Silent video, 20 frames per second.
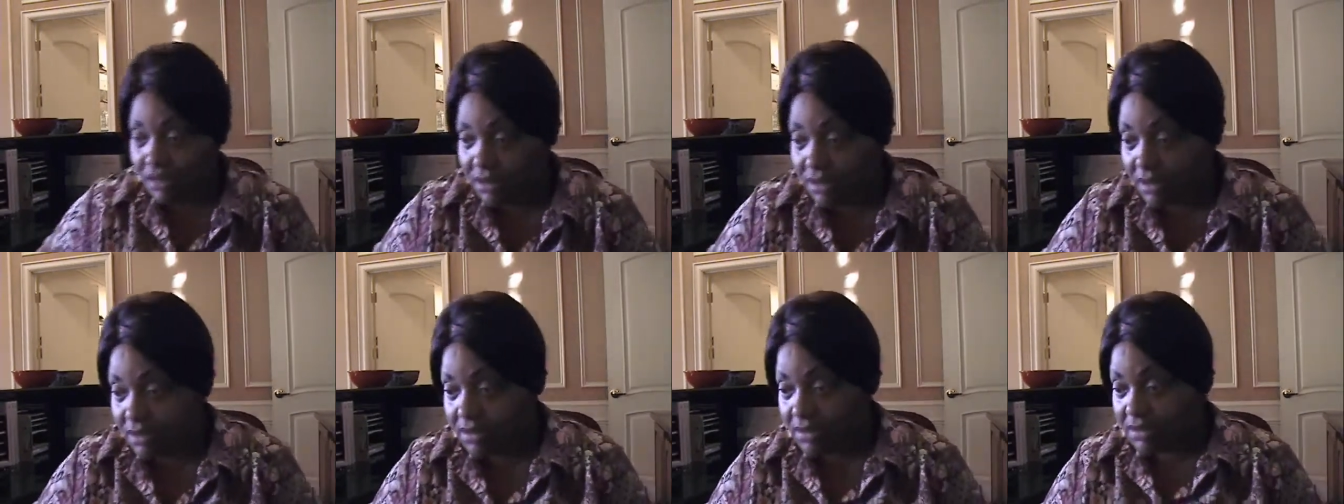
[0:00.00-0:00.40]

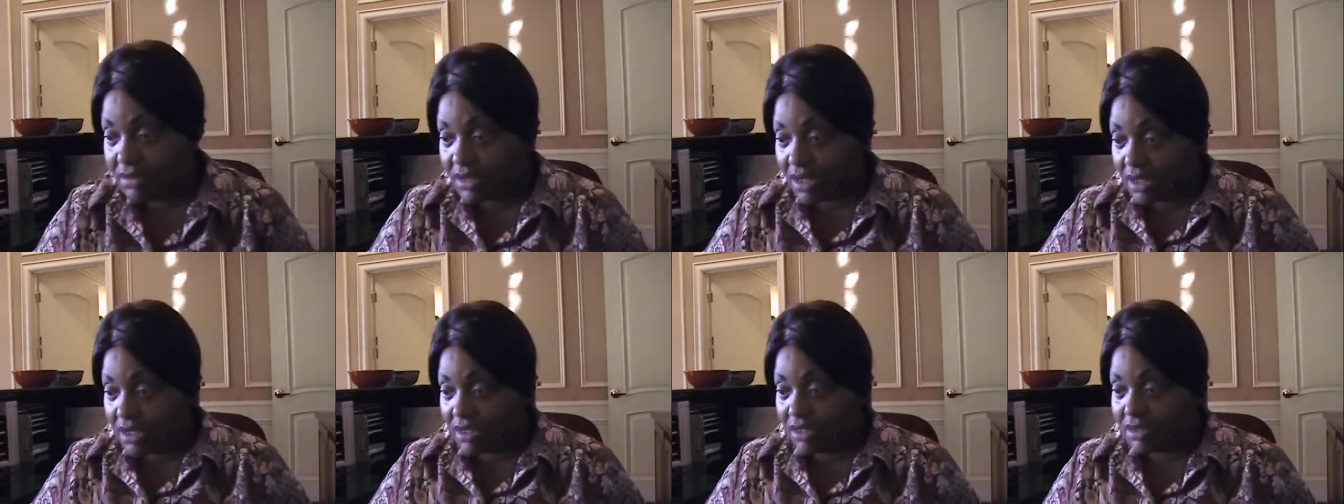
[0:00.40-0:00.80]
as soon as
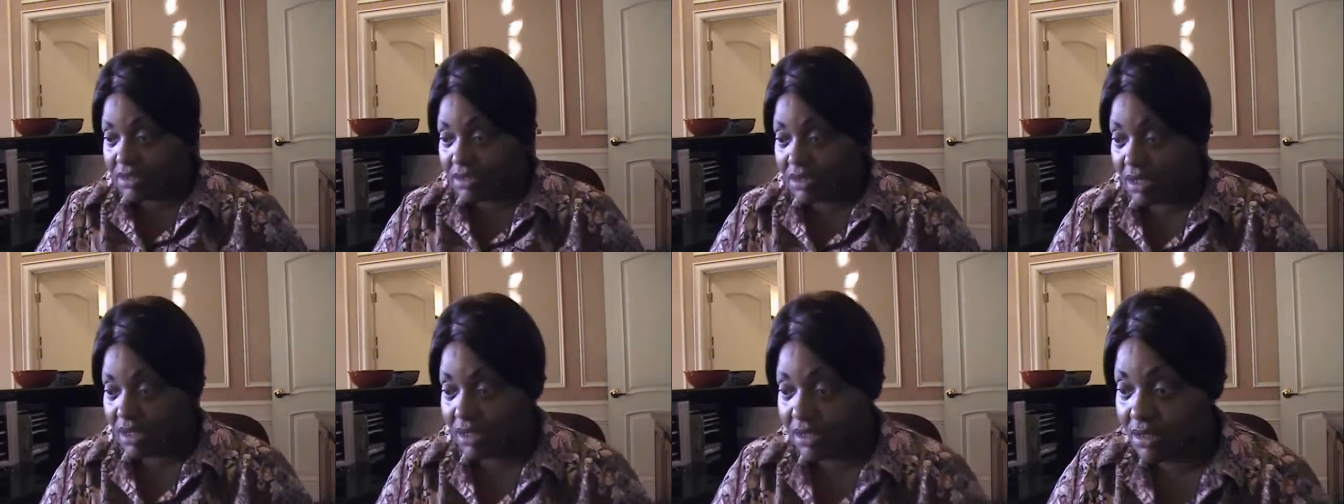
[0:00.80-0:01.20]
I get
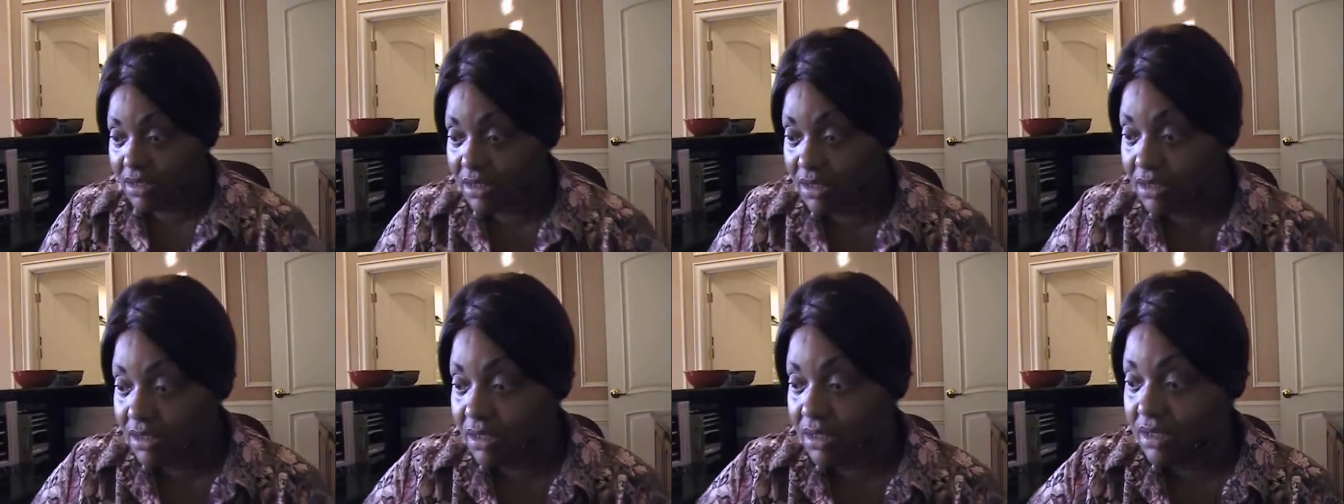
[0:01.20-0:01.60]
settled
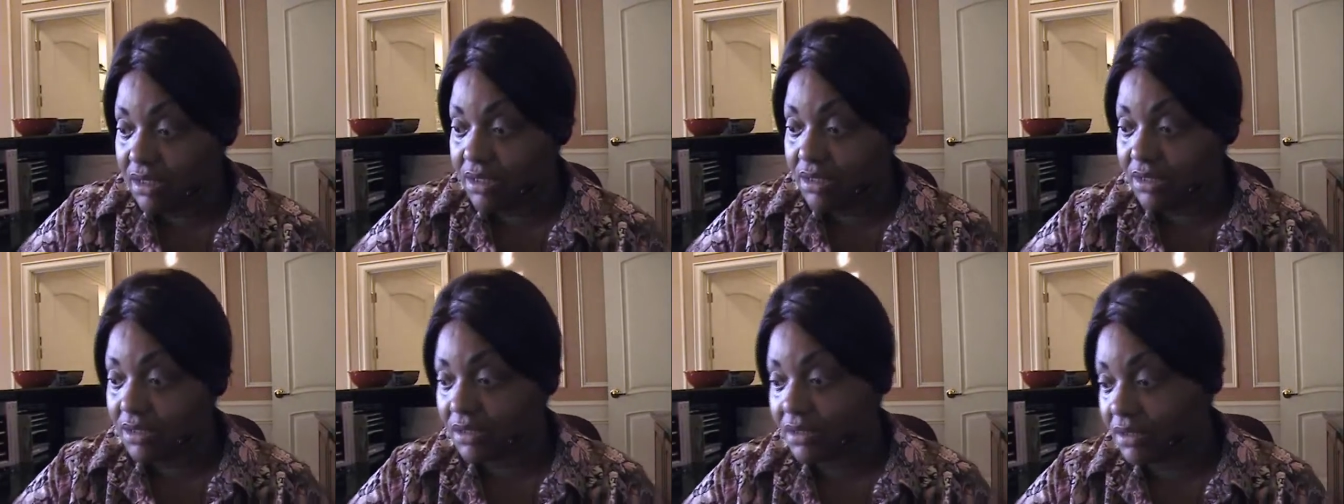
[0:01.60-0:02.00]
in
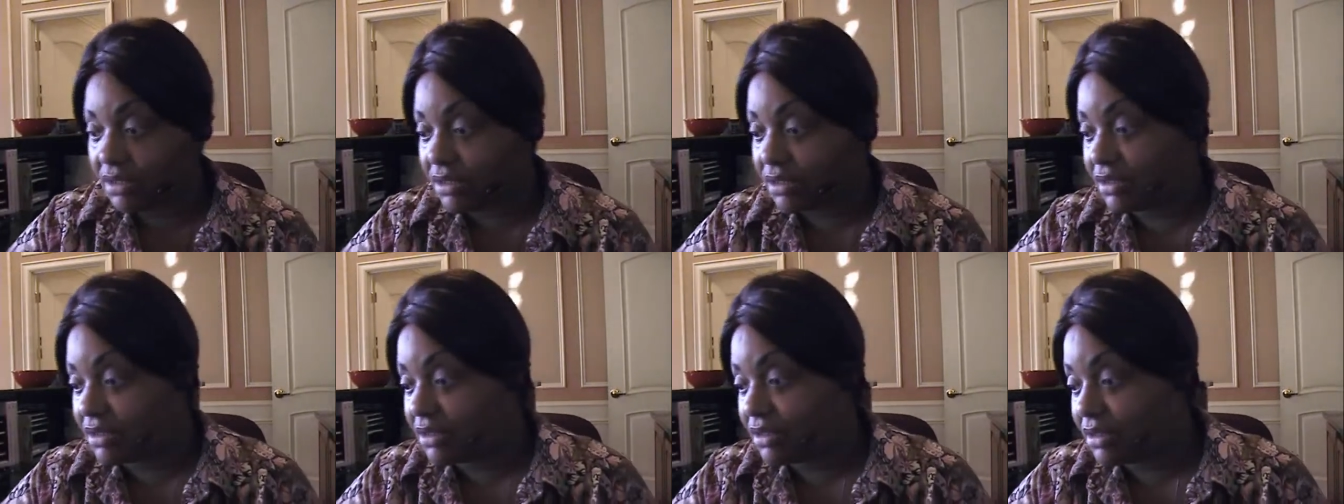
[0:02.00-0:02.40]
here.
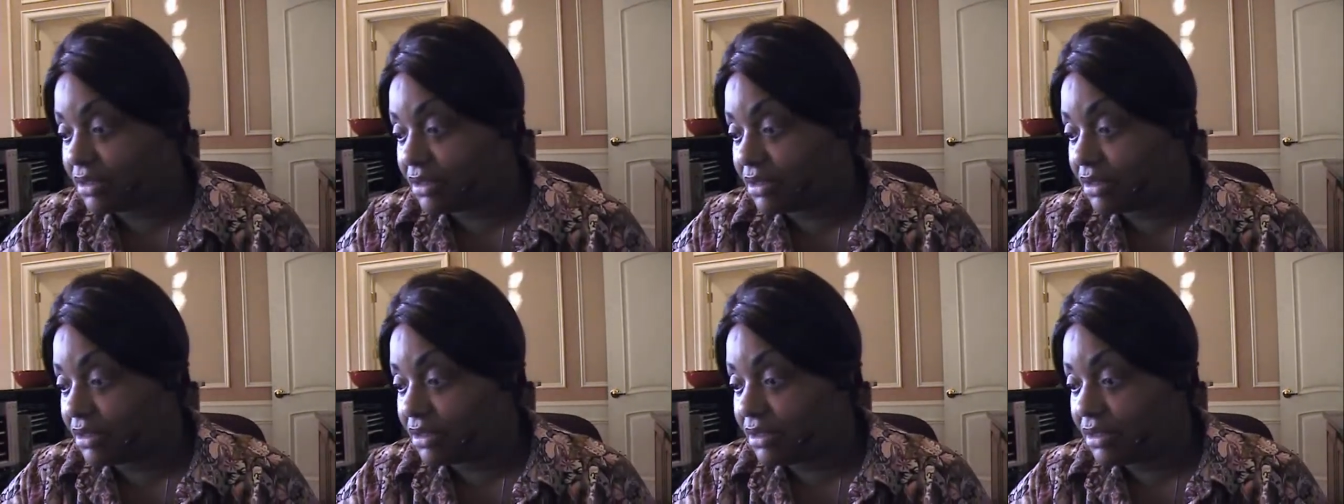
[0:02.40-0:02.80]

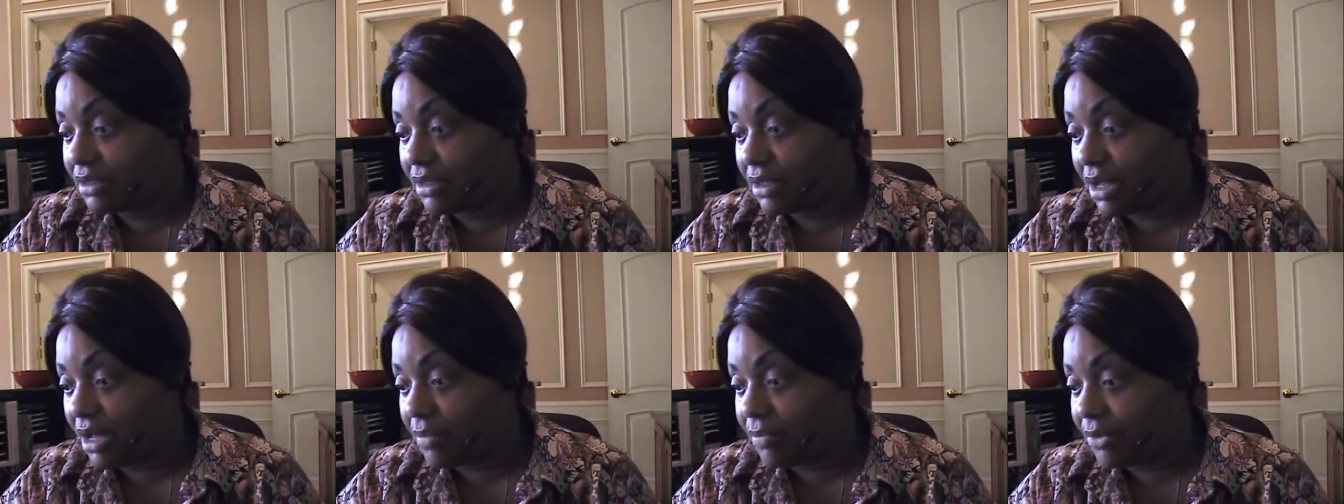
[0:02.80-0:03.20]

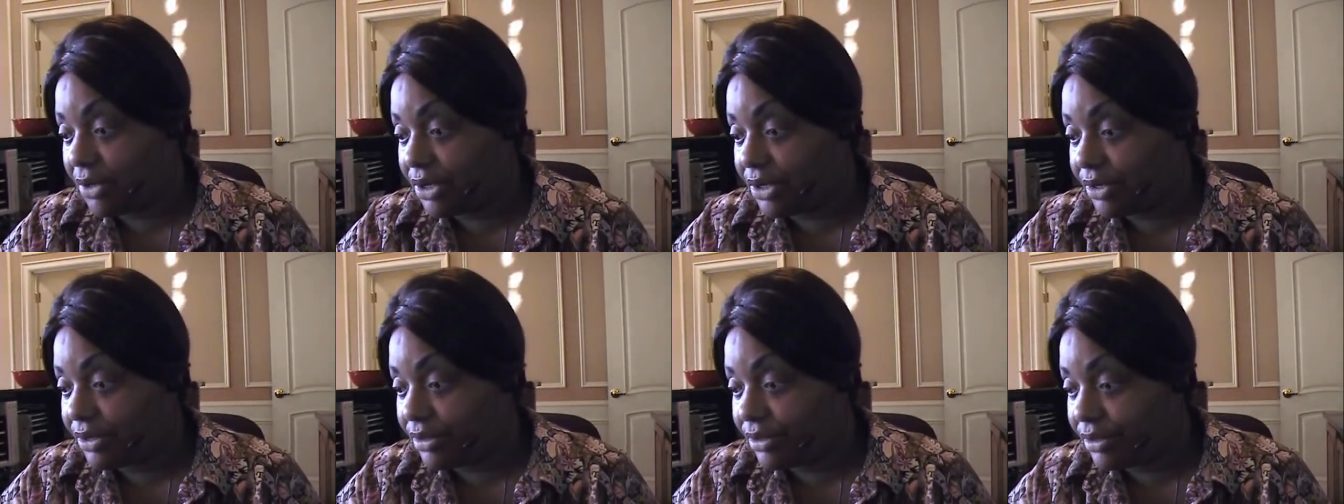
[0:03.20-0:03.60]

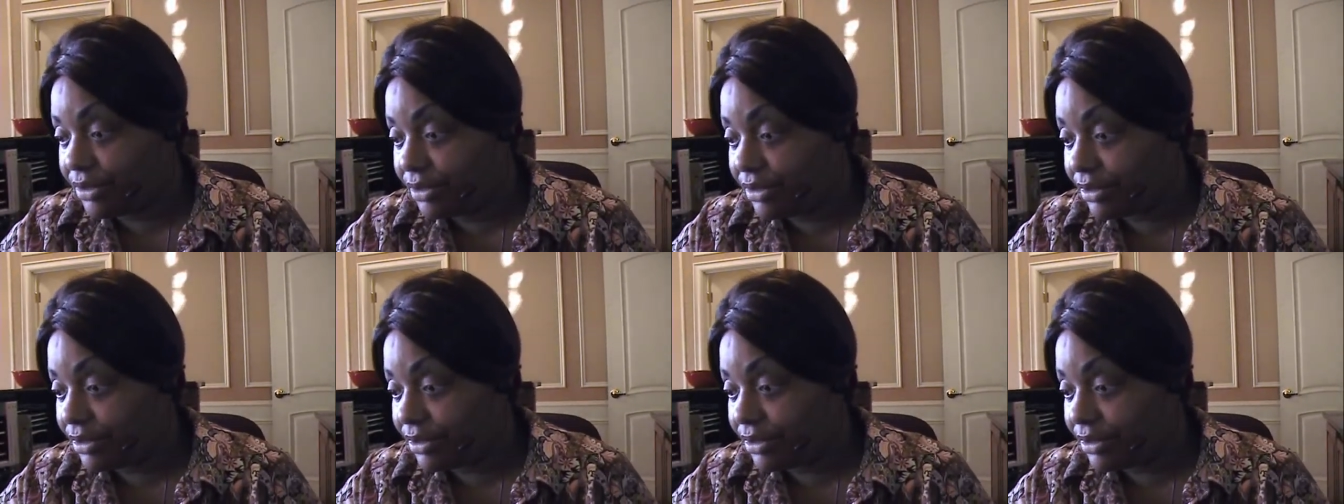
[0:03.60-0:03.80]
Operator?